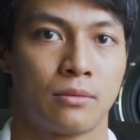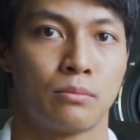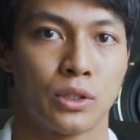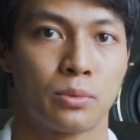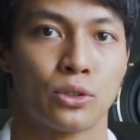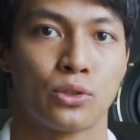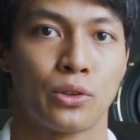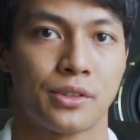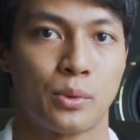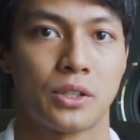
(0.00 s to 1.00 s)
multiple
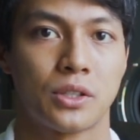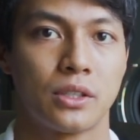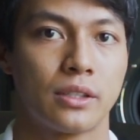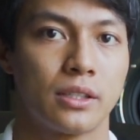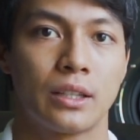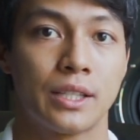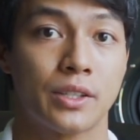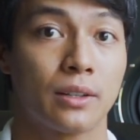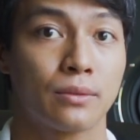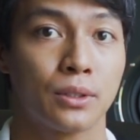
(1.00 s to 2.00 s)
choice questions. This
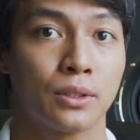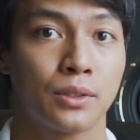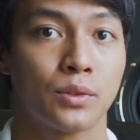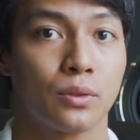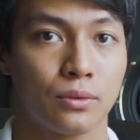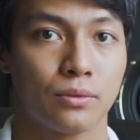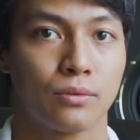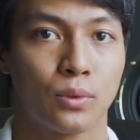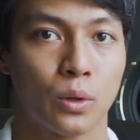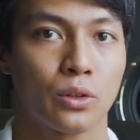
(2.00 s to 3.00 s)
covers
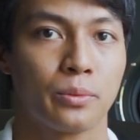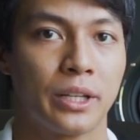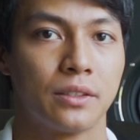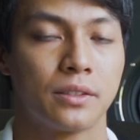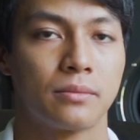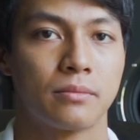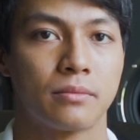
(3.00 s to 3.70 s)
4 domains.